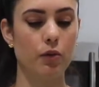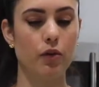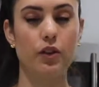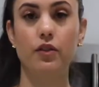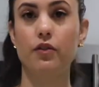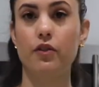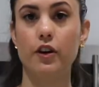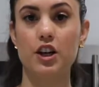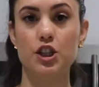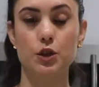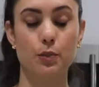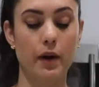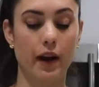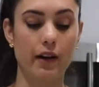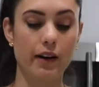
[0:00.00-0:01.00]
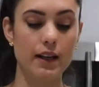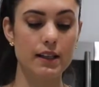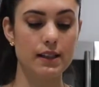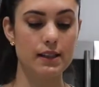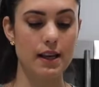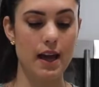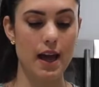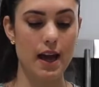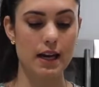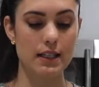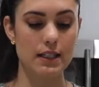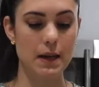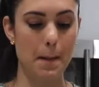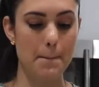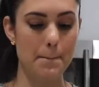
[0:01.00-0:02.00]
with fresh berries
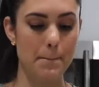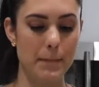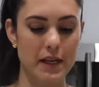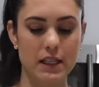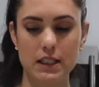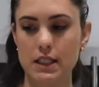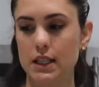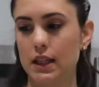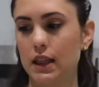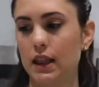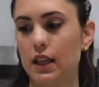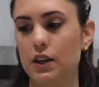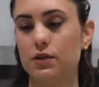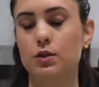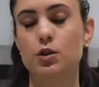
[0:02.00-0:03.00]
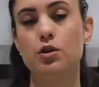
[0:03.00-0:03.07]
and mint leaves.